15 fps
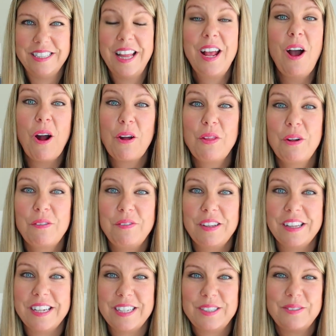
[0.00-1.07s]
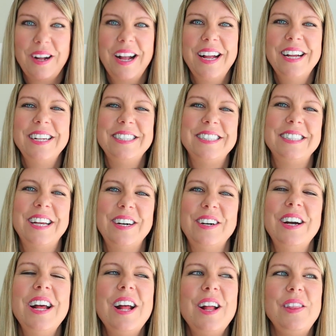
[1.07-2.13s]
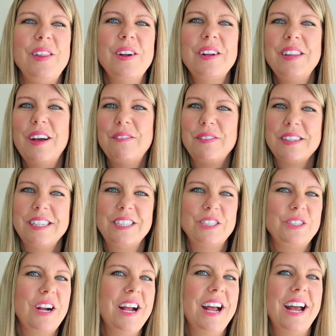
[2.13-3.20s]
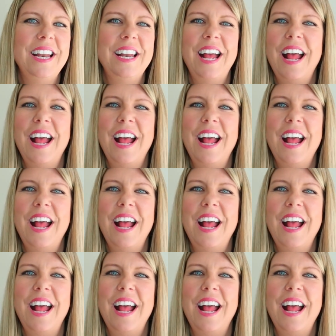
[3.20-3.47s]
They are their feelings, right? And so they're in that feelings triad,